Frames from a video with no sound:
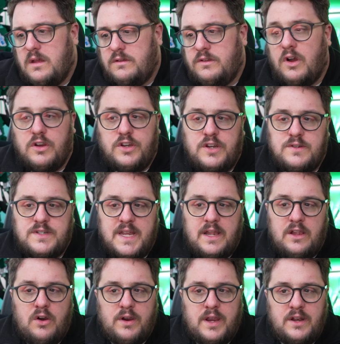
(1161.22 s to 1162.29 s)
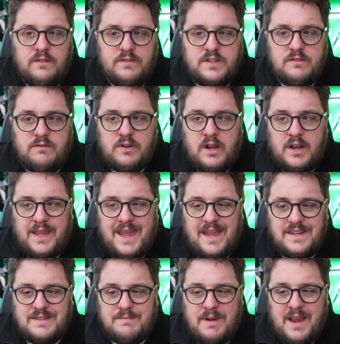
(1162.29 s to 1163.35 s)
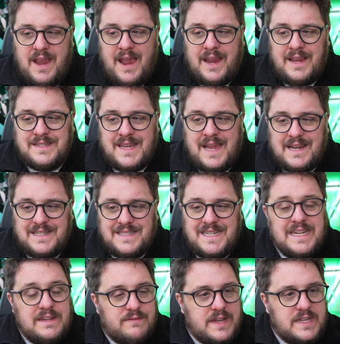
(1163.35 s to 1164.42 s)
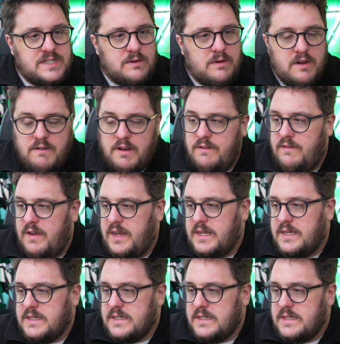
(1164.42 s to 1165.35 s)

Not used it long enough to kind of get my exact teeth into it or anything,